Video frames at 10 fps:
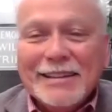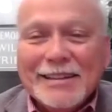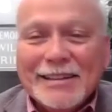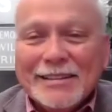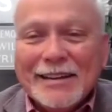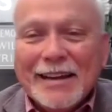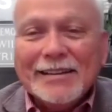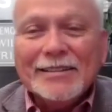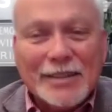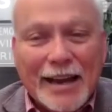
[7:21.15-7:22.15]
and
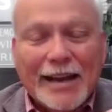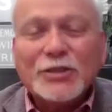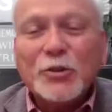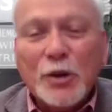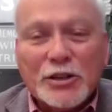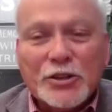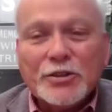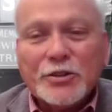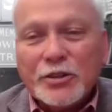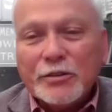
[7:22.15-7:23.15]
to
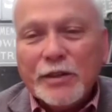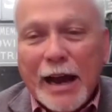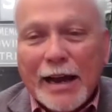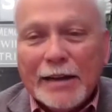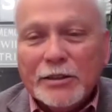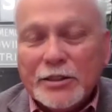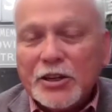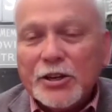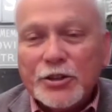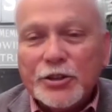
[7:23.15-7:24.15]
ask questions and
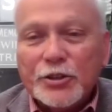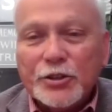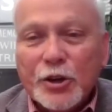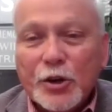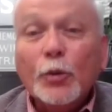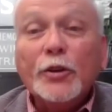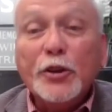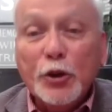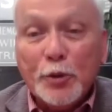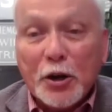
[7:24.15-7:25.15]
guide
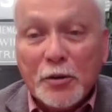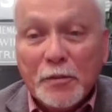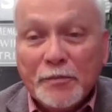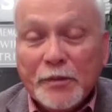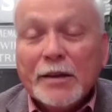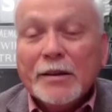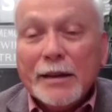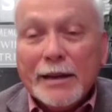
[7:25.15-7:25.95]
discussions with humor